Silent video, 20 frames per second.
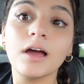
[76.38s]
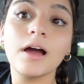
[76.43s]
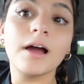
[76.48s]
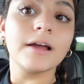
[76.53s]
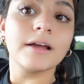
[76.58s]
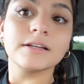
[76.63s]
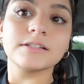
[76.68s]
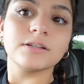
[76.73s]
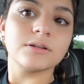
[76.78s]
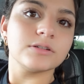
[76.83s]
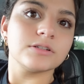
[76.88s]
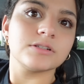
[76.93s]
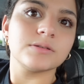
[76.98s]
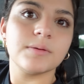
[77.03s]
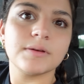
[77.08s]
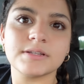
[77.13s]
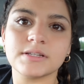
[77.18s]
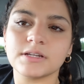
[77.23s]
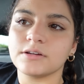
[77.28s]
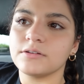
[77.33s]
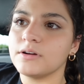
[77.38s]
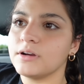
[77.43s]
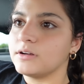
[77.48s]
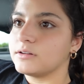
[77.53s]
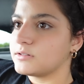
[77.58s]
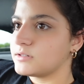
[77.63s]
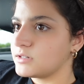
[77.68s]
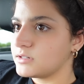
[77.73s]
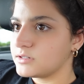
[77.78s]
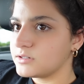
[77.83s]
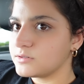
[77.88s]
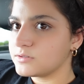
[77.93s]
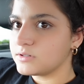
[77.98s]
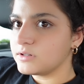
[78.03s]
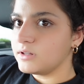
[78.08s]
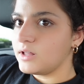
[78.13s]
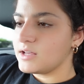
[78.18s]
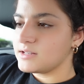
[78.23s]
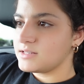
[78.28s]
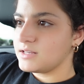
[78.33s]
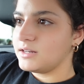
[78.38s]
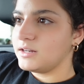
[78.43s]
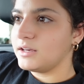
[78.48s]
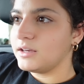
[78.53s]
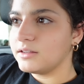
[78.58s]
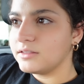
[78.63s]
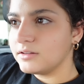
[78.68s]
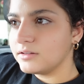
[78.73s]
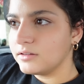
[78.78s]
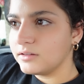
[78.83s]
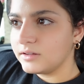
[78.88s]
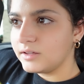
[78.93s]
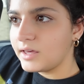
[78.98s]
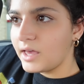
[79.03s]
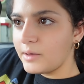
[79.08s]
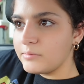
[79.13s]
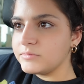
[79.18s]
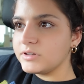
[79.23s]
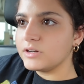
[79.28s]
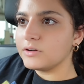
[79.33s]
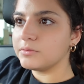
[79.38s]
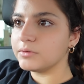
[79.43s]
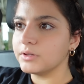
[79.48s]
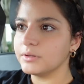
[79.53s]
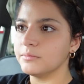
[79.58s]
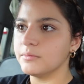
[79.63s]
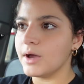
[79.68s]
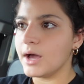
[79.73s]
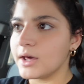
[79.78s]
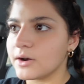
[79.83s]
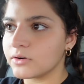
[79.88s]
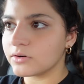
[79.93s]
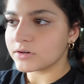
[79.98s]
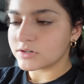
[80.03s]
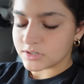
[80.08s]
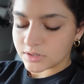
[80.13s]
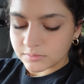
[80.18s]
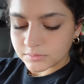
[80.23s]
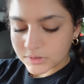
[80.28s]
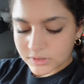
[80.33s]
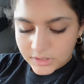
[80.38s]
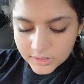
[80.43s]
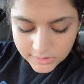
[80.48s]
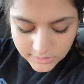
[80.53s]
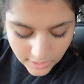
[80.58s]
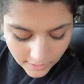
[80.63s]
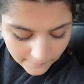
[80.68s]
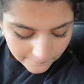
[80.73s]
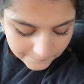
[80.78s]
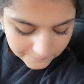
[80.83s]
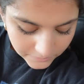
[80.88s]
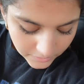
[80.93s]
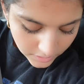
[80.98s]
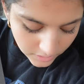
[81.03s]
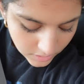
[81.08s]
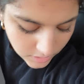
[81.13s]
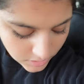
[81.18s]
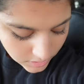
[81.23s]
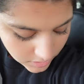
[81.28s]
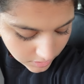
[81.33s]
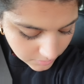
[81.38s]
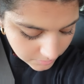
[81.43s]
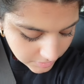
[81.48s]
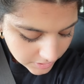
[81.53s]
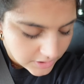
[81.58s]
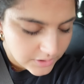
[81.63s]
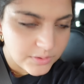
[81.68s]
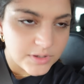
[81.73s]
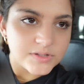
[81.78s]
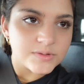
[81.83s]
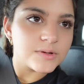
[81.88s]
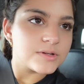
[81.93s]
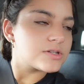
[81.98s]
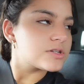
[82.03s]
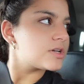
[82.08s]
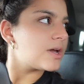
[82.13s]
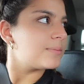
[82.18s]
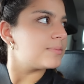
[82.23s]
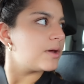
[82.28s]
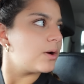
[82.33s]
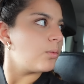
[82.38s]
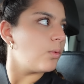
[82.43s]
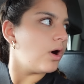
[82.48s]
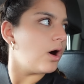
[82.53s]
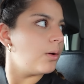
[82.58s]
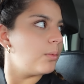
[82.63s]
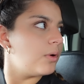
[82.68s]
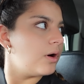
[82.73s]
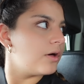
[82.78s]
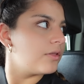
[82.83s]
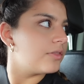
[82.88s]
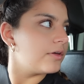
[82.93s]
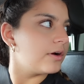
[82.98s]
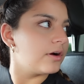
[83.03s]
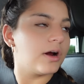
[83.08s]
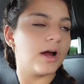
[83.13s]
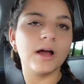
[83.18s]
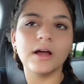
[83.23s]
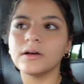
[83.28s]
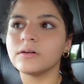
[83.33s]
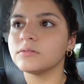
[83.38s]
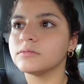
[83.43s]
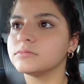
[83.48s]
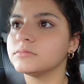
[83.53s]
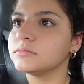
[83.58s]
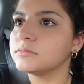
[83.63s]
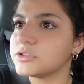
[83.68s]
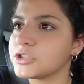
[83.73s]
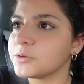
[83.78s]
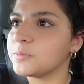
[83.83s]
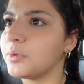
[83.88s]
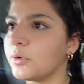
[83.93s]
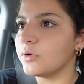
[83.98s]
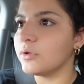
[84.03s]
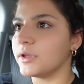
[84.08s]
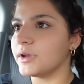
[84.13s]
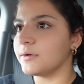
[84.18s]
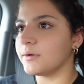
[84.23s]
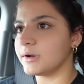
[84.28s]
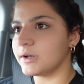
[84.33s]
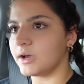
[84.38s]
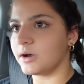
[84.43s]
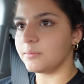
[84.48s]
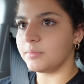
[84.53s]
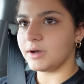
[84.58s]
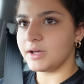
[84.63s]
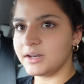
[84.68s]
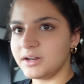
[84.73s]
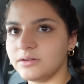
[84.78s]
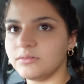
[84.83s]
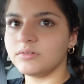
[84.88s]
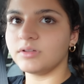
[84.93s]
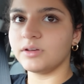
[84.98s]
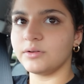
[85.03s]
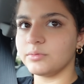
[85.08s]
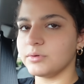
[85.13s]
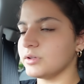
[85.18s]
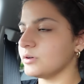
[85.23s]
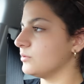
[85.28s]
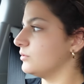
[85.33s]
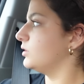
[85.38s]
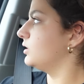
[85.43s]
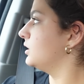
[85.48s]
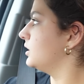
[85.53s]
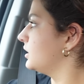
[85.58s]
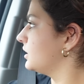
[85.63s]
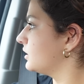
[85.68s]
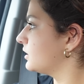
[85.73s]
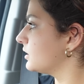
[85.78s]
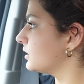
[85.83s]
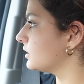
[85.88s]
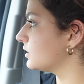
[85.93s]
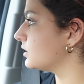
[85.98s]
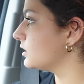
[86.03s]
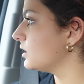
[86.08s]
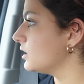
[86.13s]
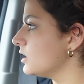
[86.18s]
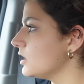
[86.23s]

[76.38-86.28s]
I guess they're just messing around since it was the last inning and the game didn't really matter or something like that. But anyways, we just stopped at Wawa. They're at Chipotle right now, but I didn't like really want anything.